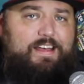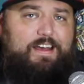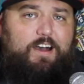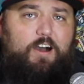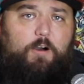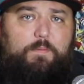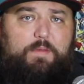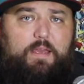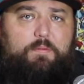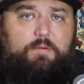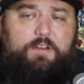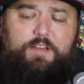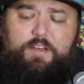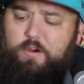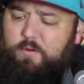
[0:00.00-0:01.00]
I'll be able
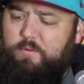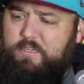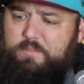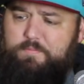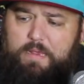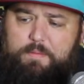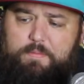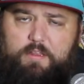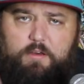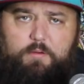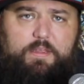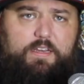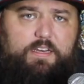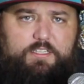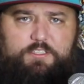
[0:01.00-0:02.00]
to know, because maybe there'll
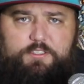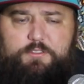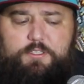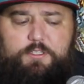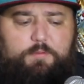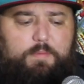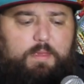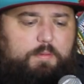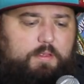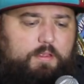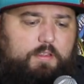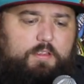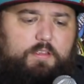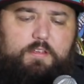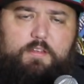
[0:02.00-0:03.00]
be an issue 2,
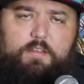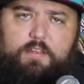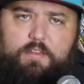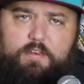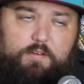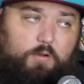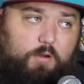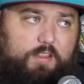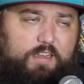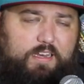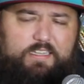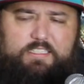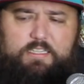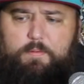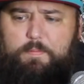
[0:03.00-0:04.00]
maybe in order the
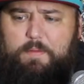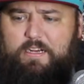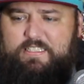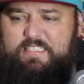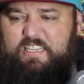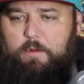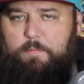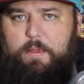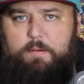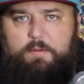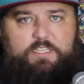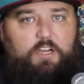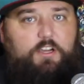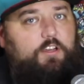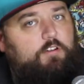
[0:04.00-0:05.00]
next couple boxes, and I'll be able
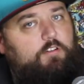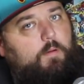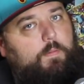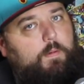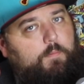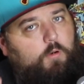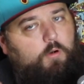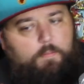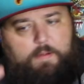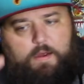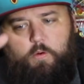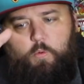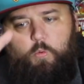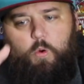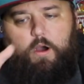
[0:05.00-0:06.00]
to tell you a little bit more
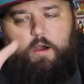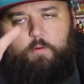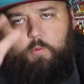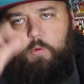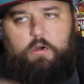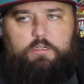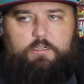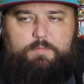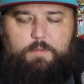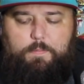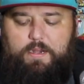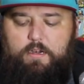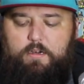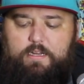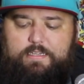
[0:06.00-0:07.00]
about what Welcome to
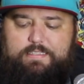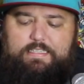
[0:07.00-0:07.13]
Paradise